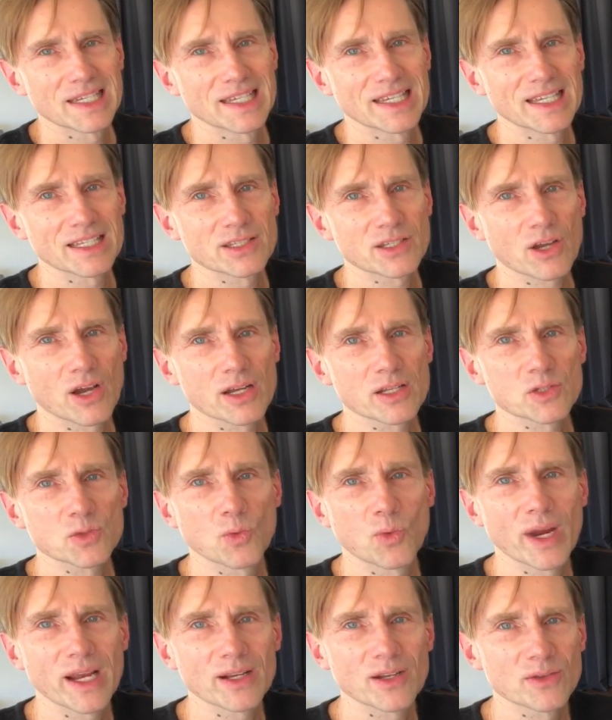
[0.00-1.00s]
It's got its
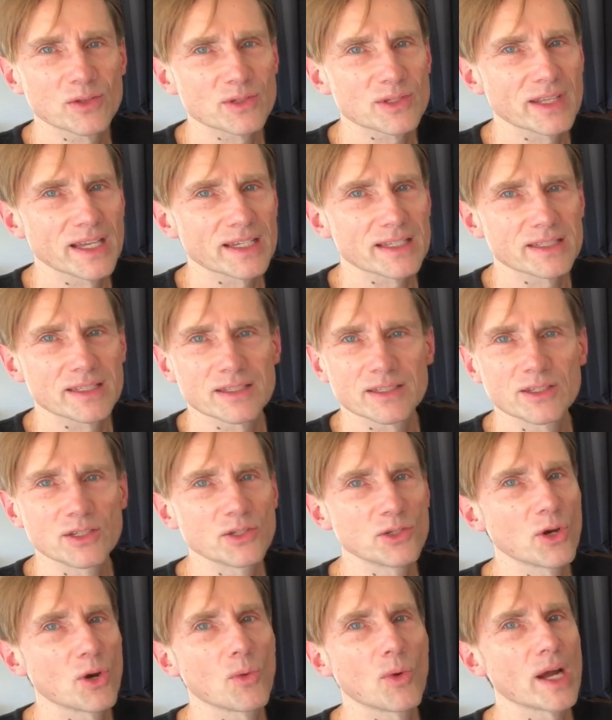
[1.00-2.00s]
weight on those legs.
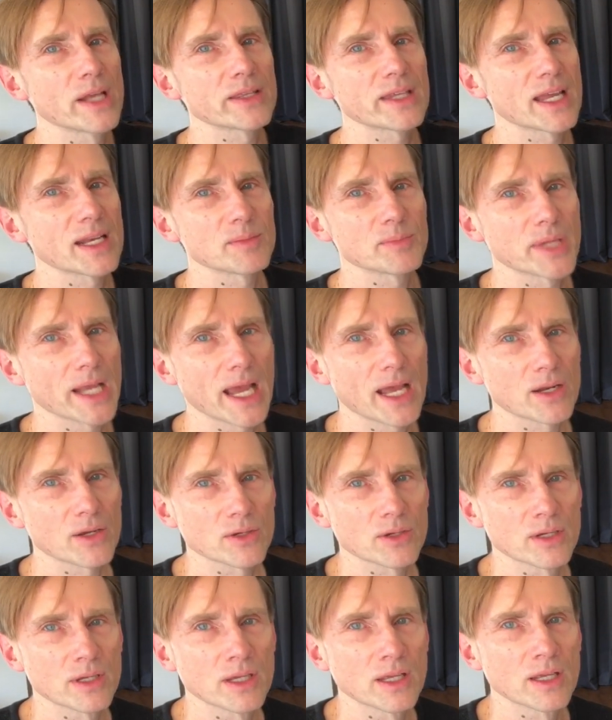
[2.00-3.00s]
You don't want that in
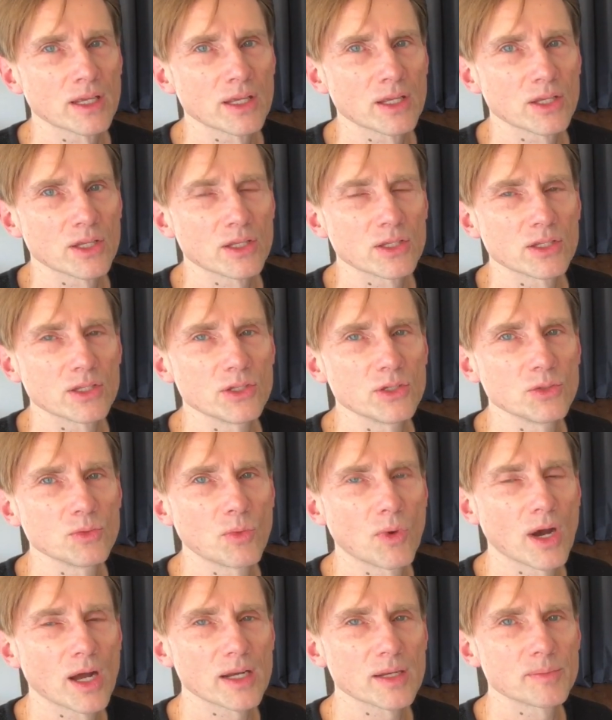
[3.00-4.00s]
piano. You
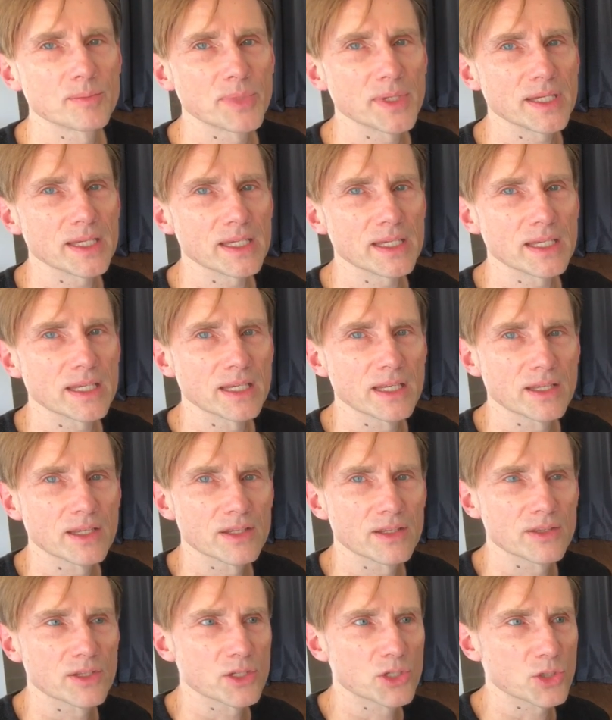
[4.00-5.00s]
want to be
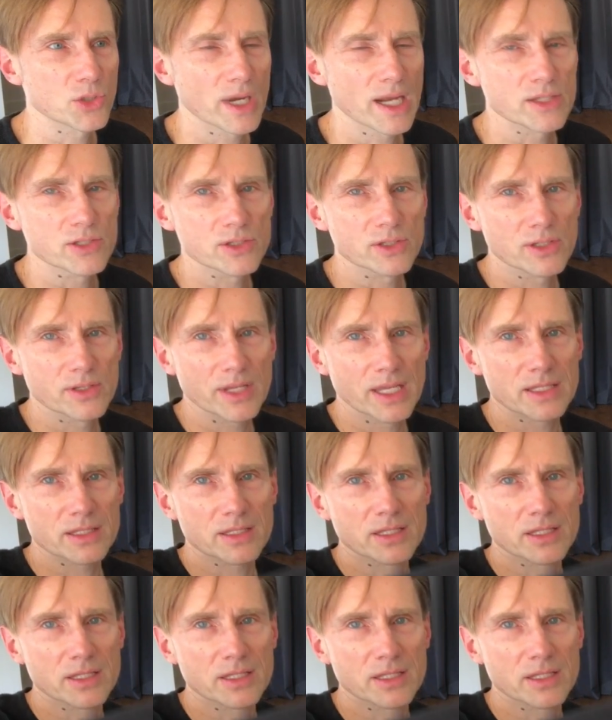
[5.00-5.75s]
the tarantula that's